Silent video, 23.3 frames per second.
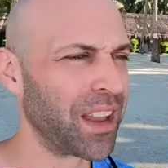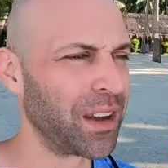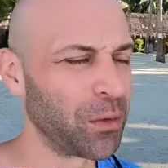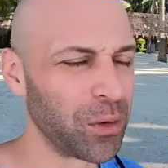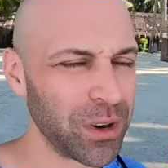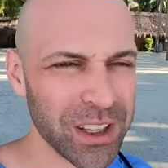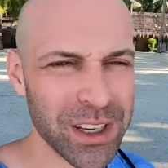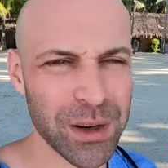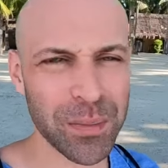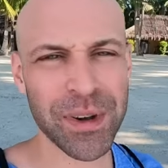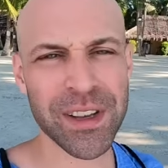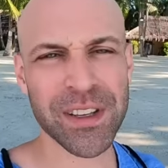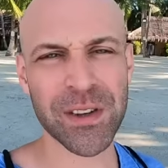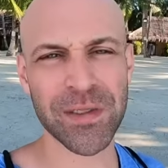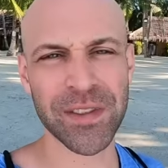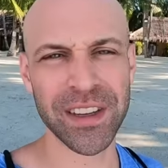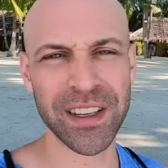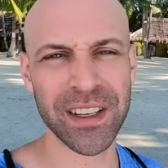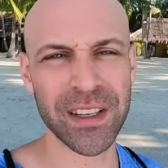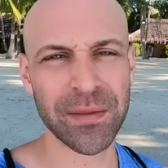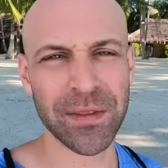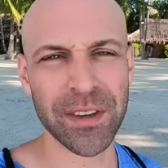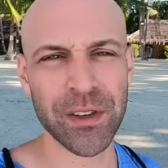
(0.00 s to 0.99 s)
it really depends on
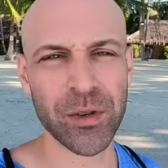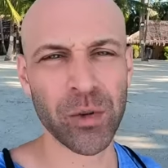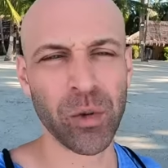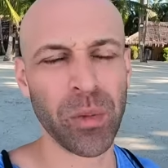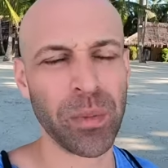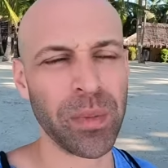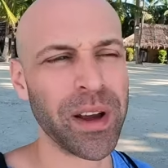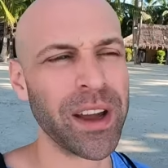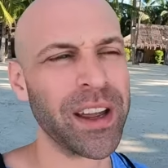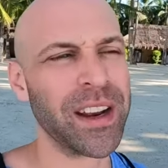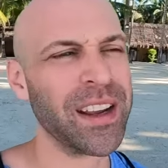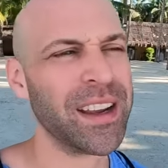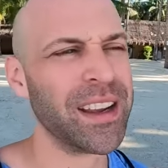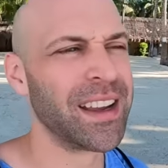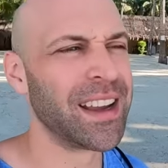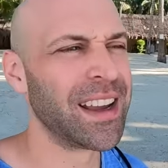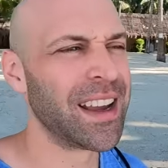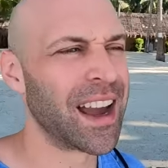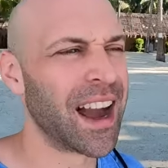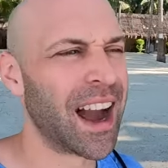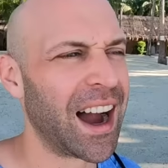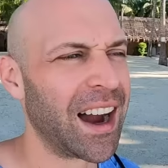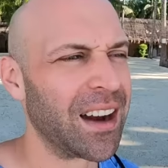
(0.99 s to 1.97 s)
the individual, but
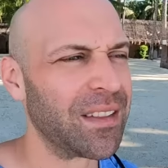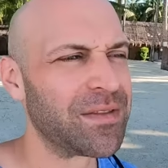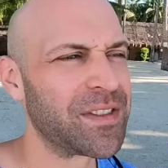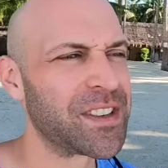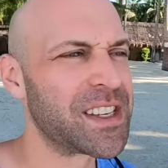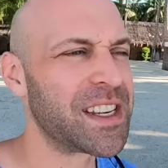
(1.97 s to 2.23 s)
I've